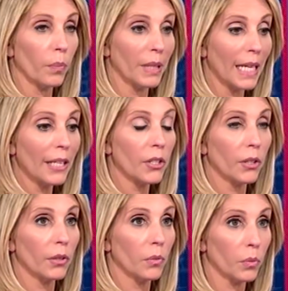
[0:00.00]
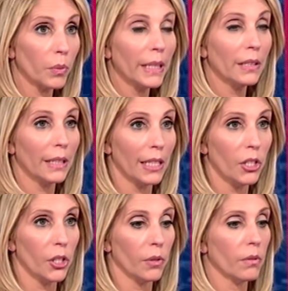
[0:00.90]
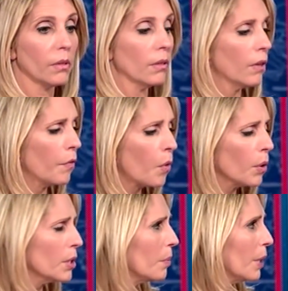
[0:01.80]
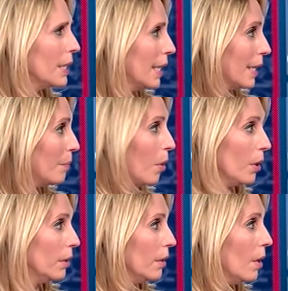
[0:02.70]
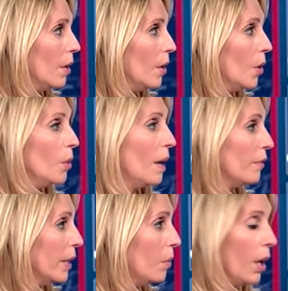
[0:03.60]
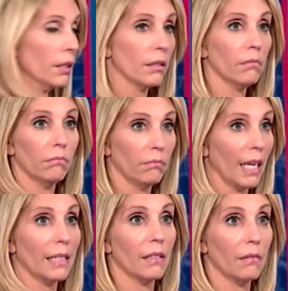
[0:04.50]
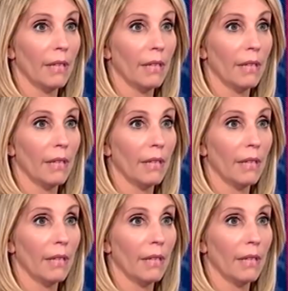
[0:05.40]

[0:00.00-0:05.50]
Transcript: potential real issues. Of course, the president can pardon whomever he wants. That's